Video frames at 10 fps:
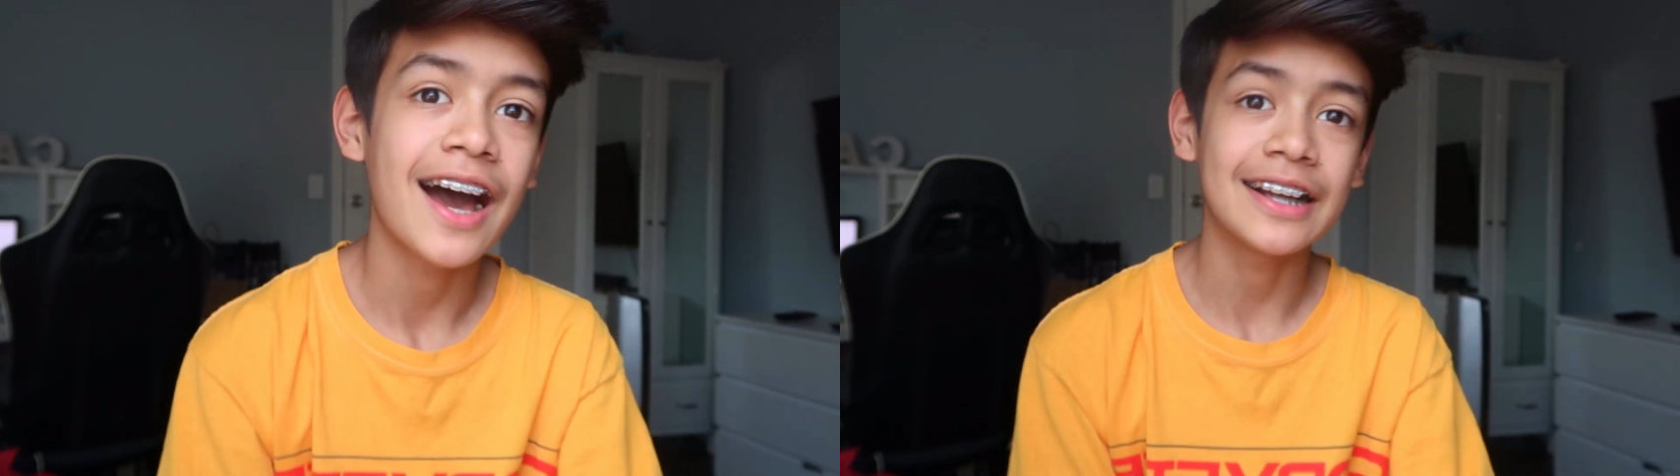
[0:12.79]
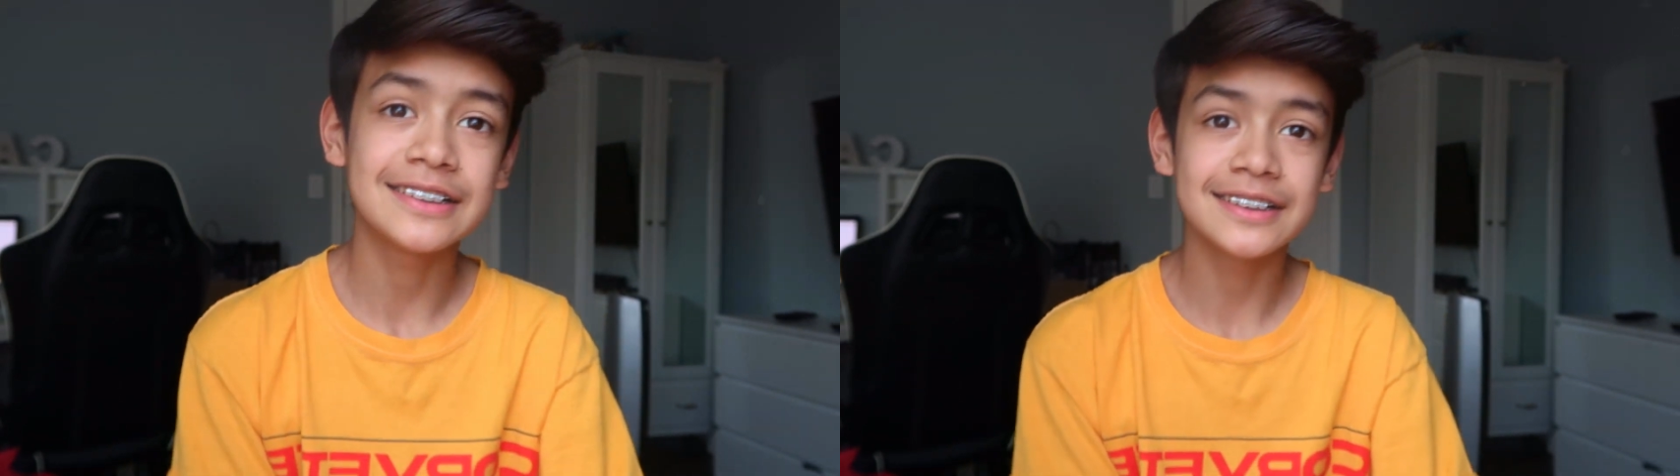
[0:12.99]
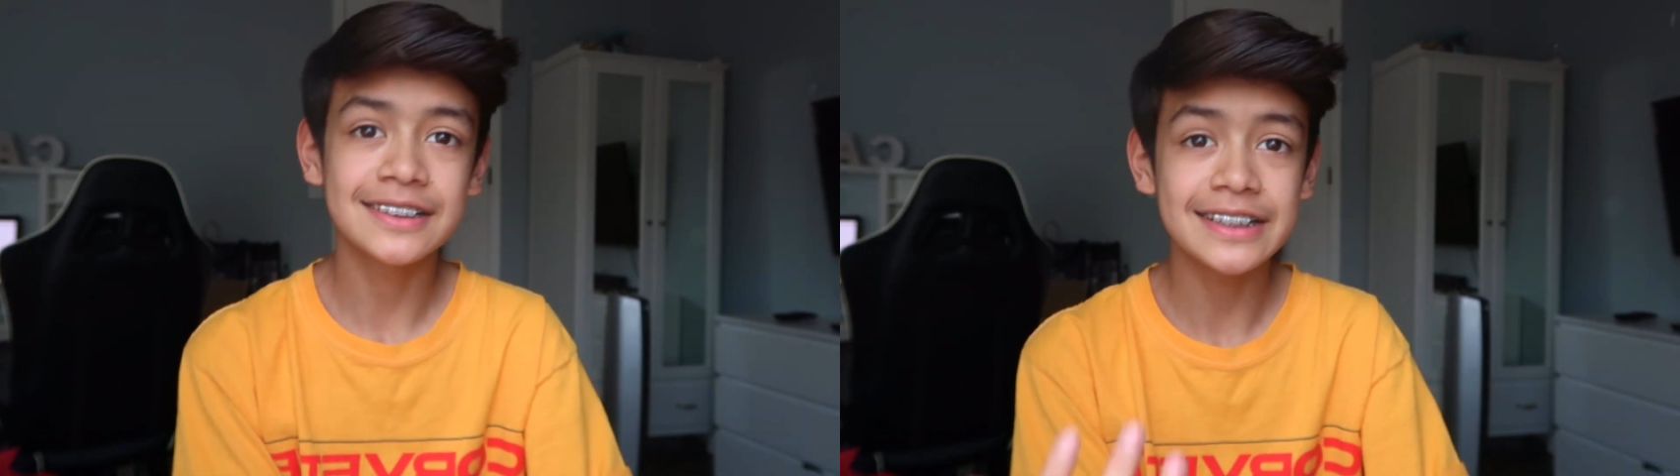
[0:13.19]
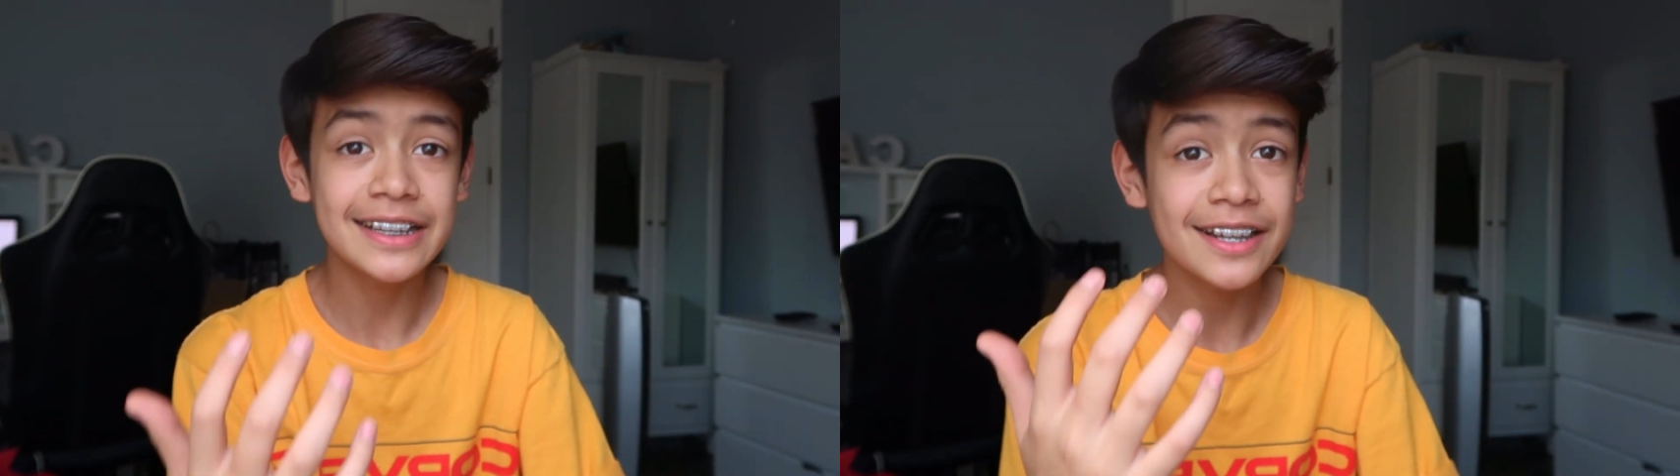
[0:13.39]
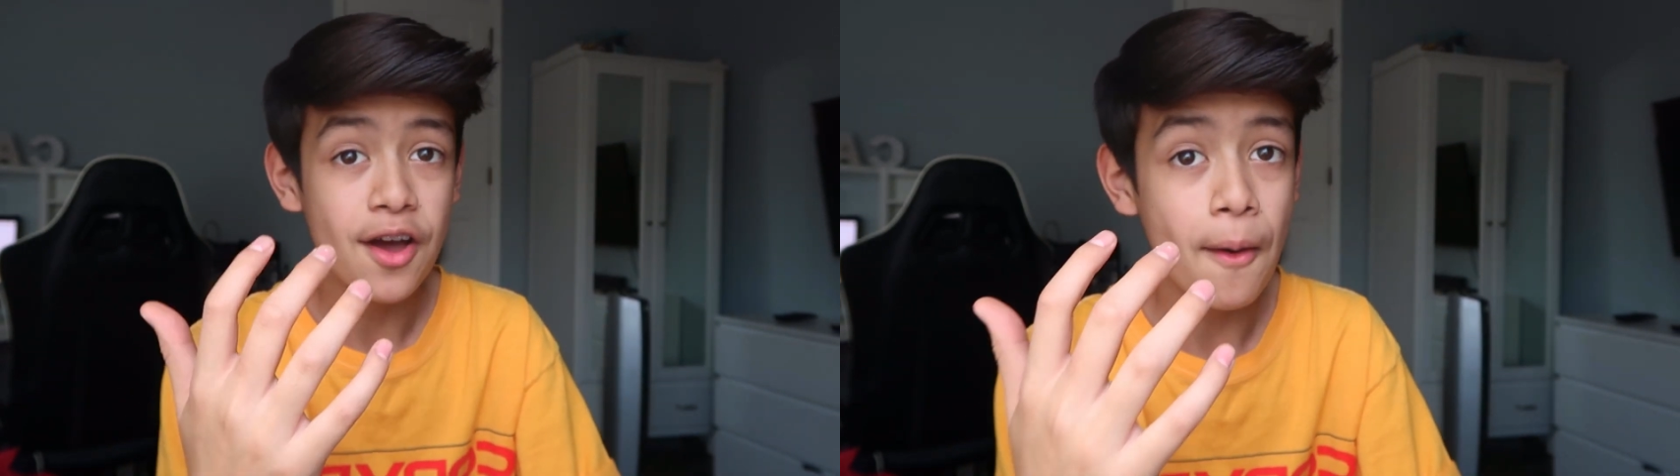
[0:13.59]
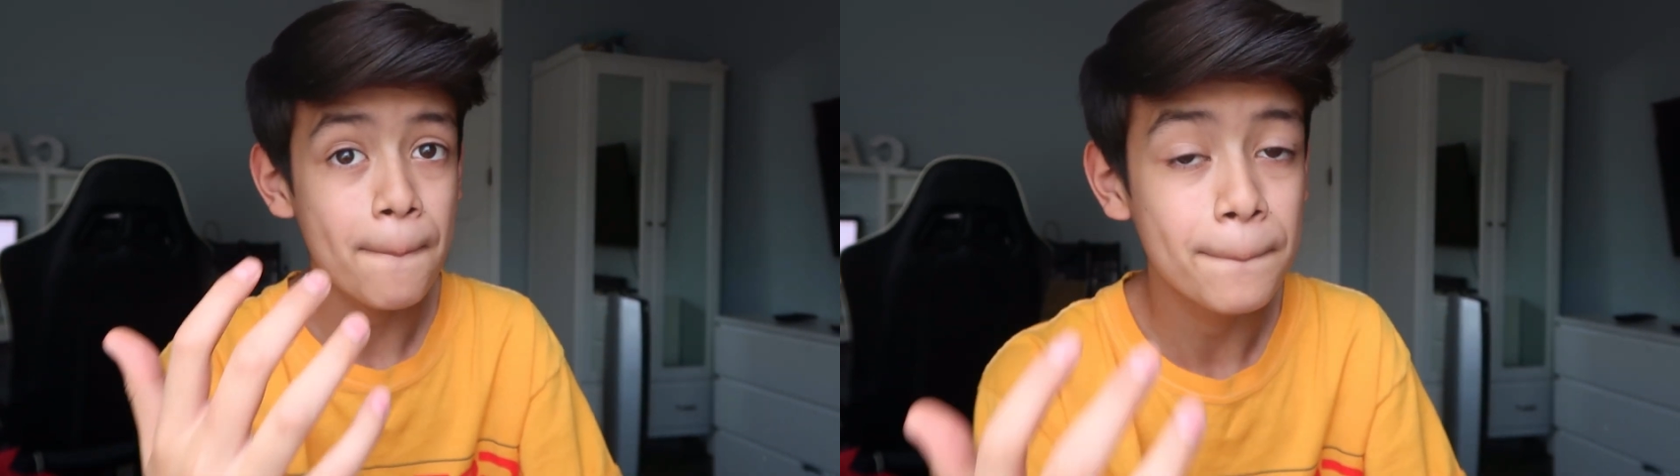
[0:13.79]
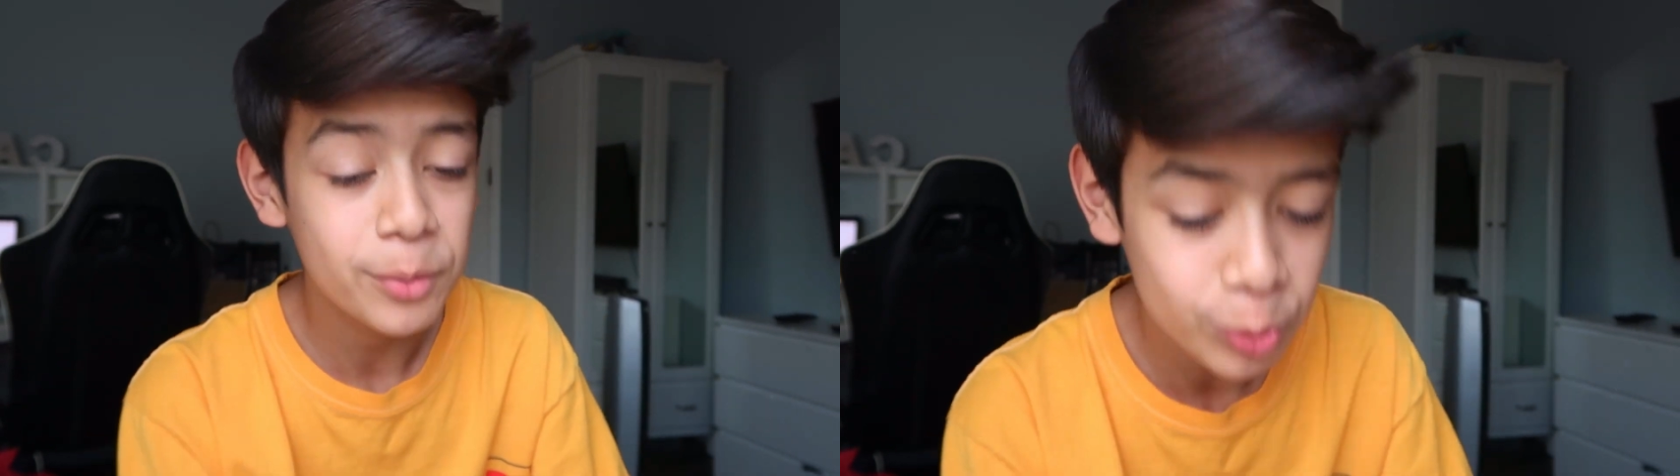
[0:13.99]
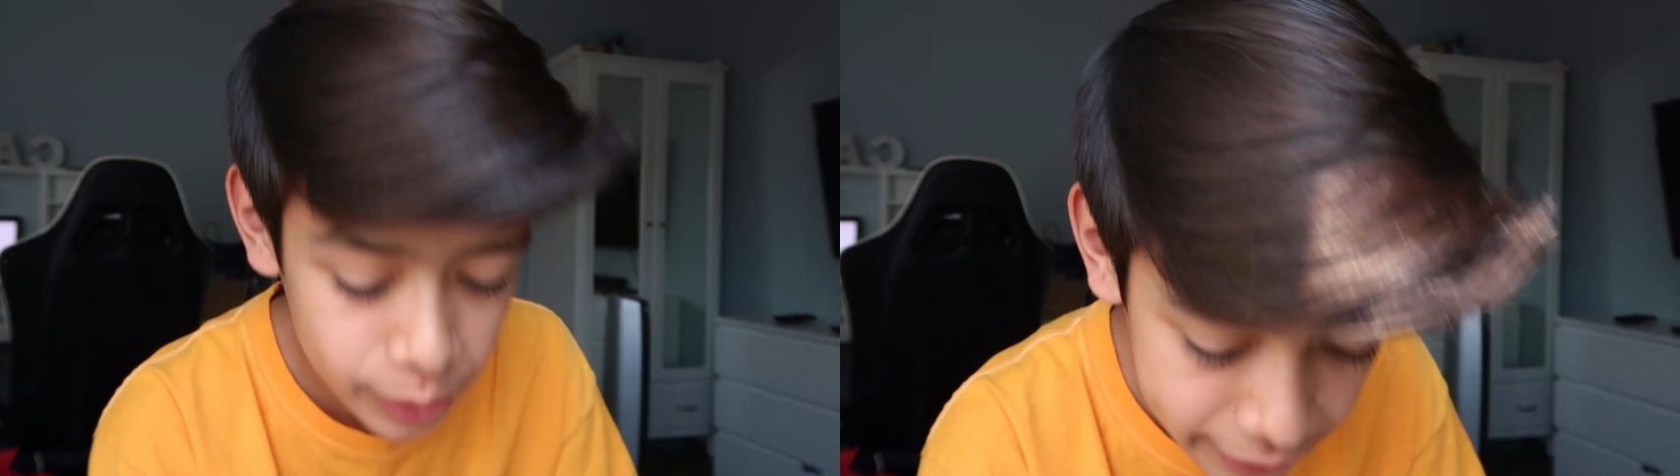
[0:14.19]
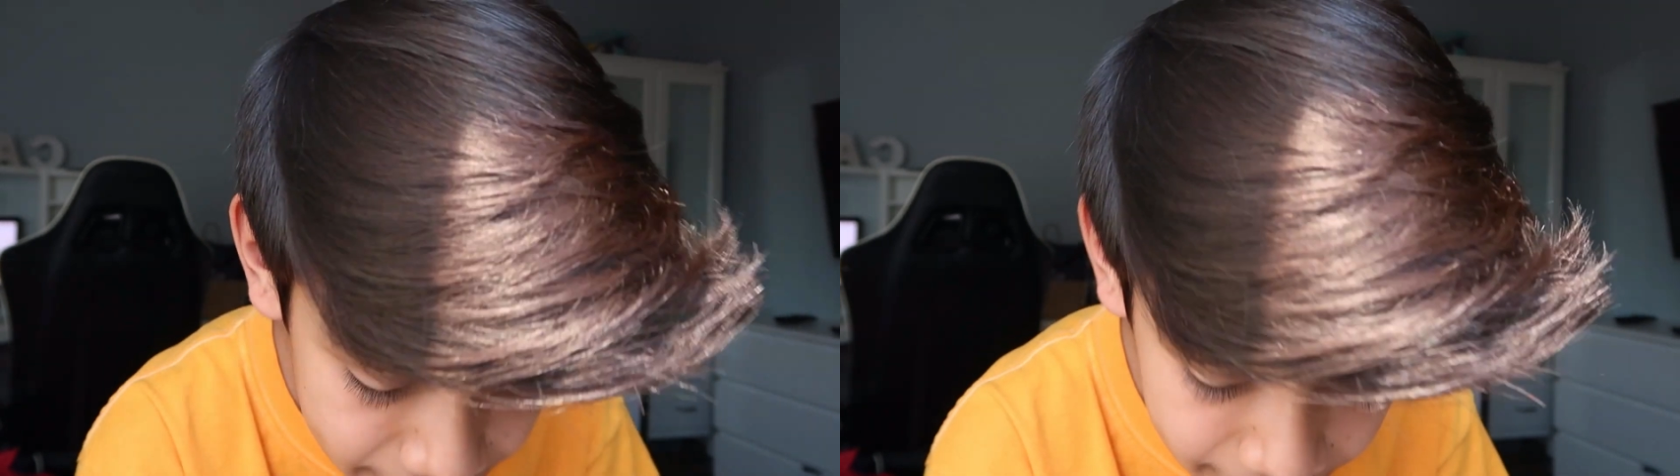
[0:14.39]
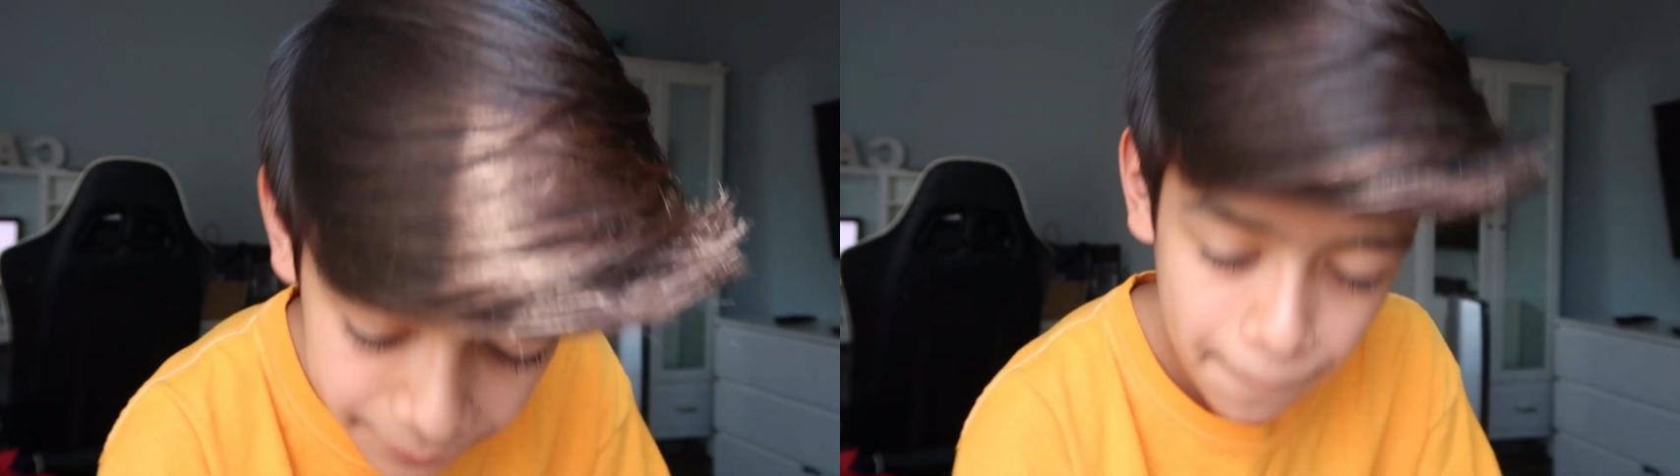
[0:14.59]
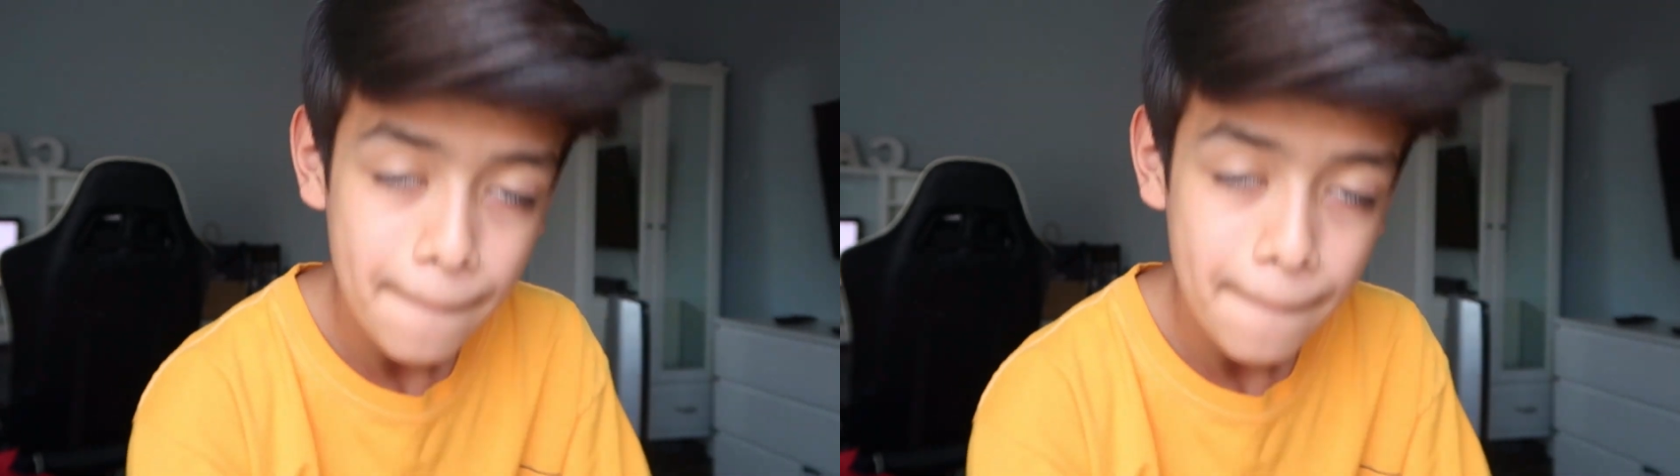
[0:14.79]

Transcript: I just needed a break.